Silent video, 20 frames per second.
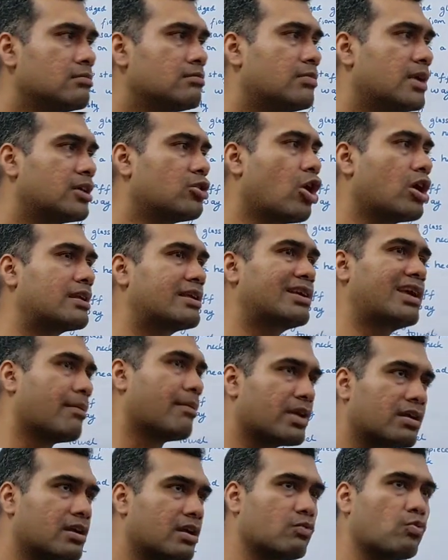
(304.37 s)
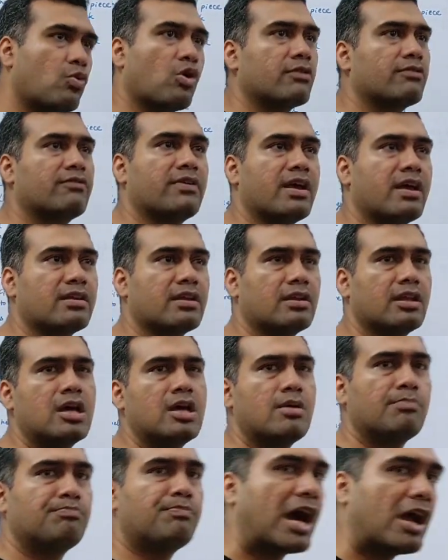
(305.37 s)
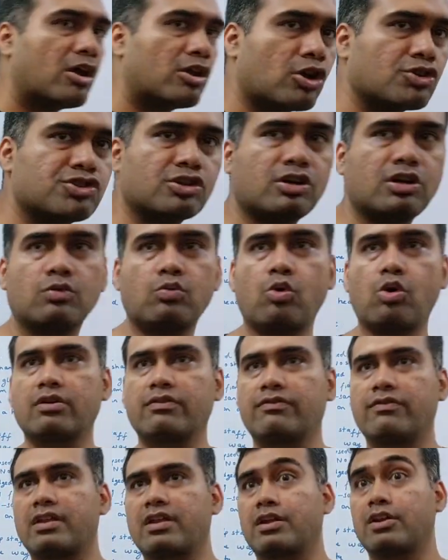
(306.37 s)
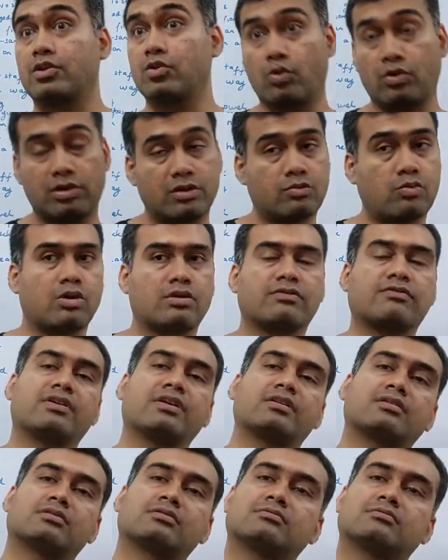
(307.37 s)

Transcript: but not chemical warfare and biological warfare and nuclear warfare.